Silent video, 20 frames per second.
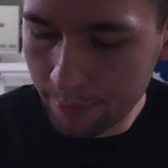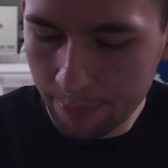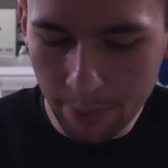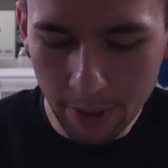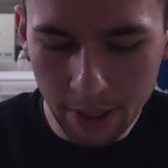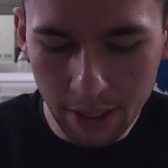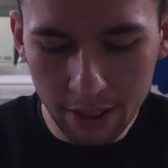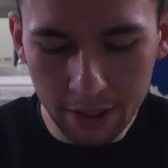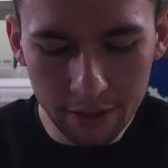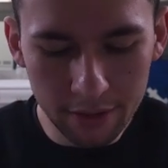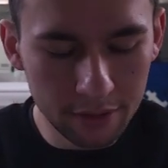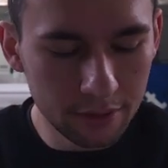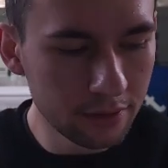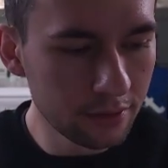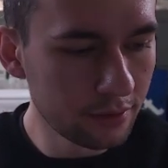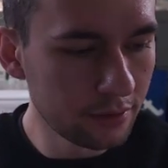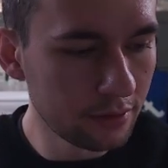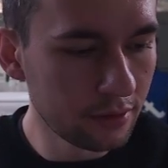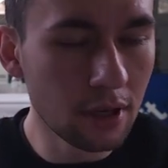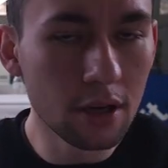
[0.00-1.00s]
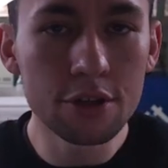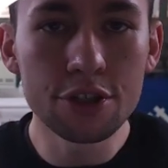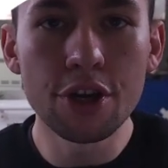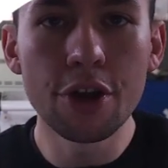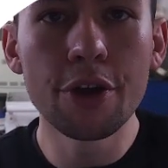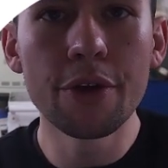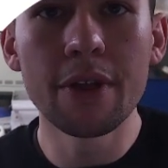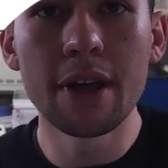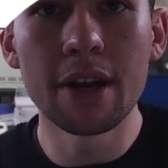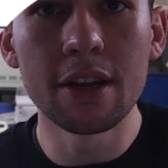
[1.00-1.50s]
but I'll show
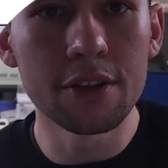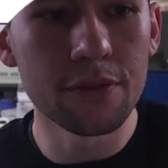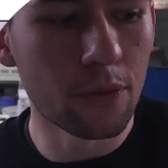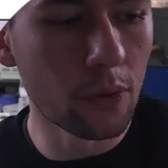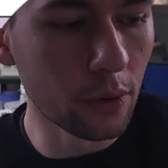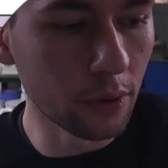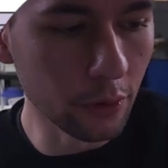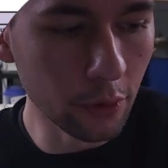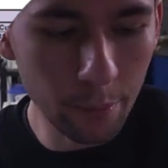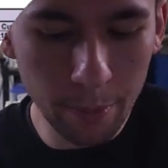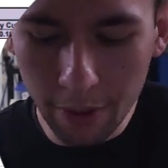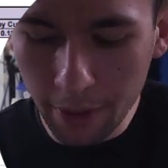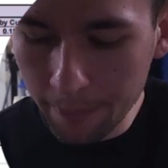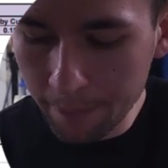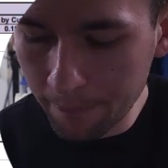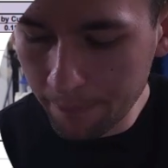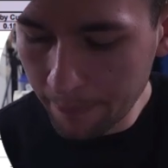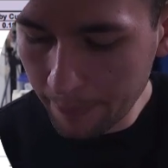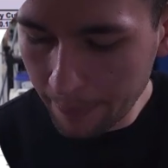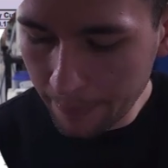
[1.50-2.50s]
you that it's for aluminum.